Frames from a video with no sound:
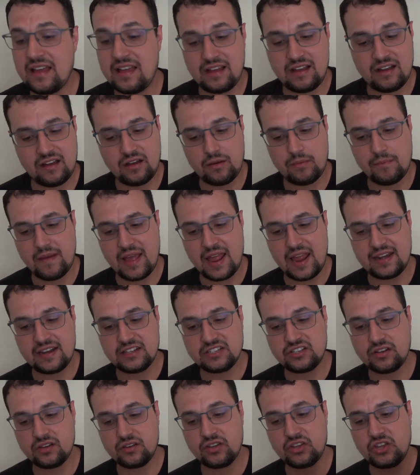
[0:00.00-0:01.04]
oh man,
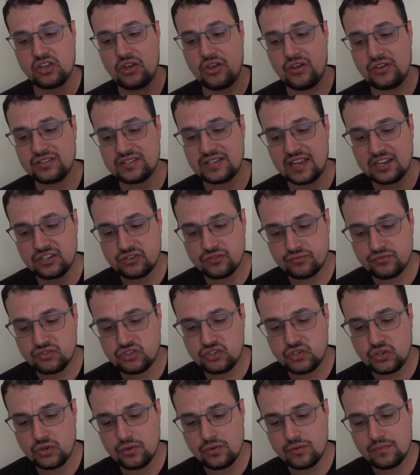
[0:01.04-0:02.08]
it's got Cursed Angel
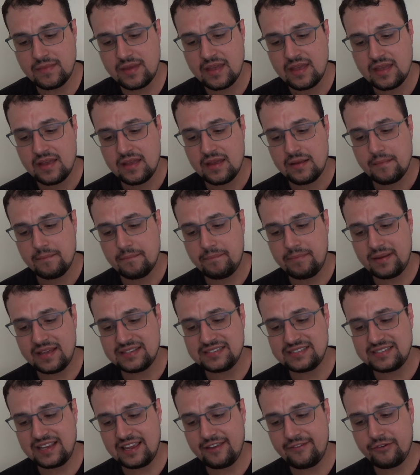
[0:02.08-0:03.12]
Doom,
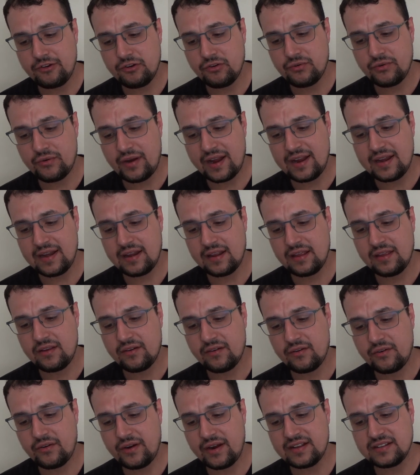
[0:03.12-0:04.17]
Bless Thee for
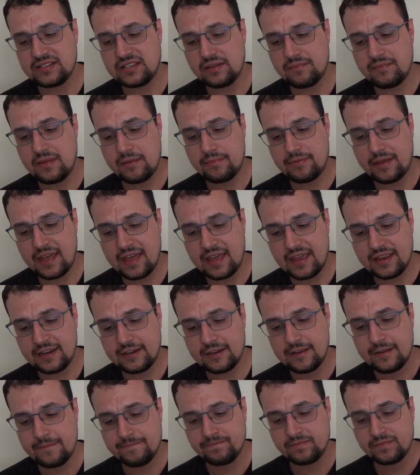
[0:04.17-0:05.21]
granting me
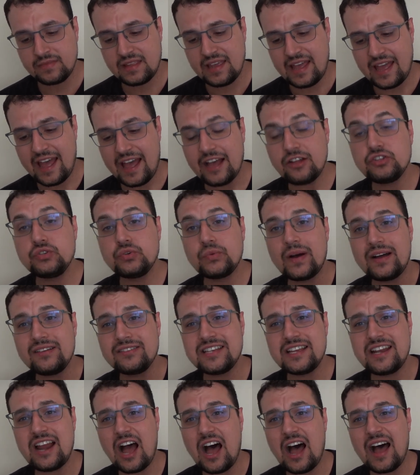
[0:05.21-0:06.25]
pain, Hell
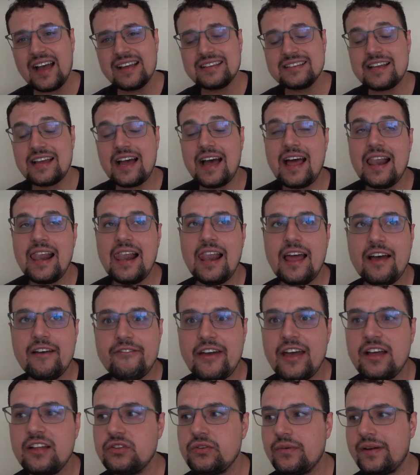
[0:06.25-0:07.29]
Dwells in Ice. I love
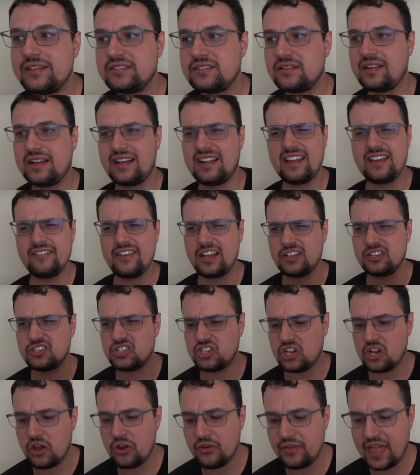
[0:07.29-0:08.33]
Hell Dwells in Ice. I love how
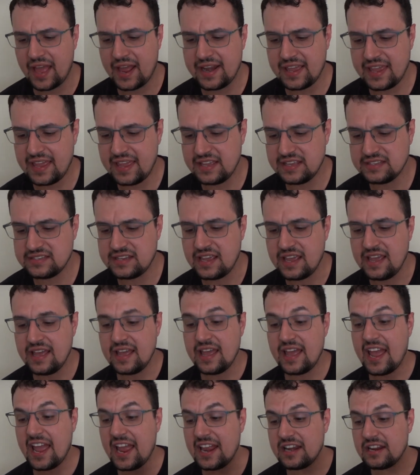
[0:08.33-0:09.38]
slow that is.
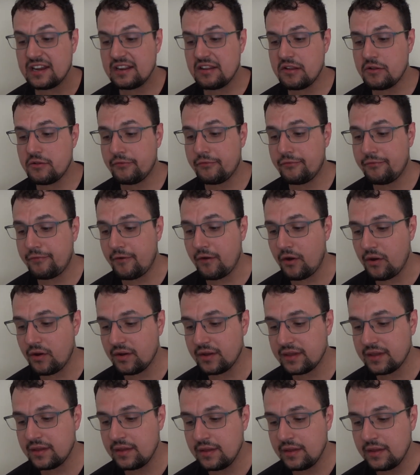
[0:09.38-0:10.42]
Hidden in the
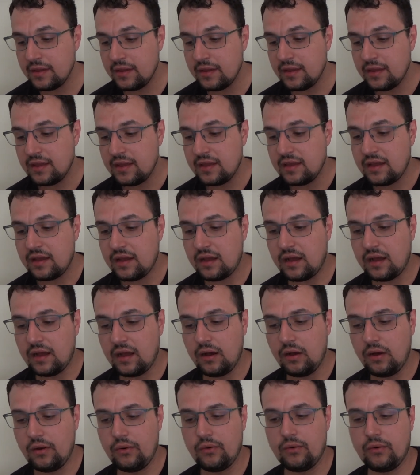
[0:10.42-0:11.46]
Fog.
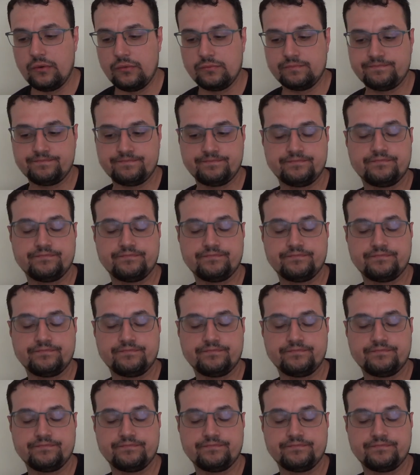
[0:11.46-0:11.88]
Oh,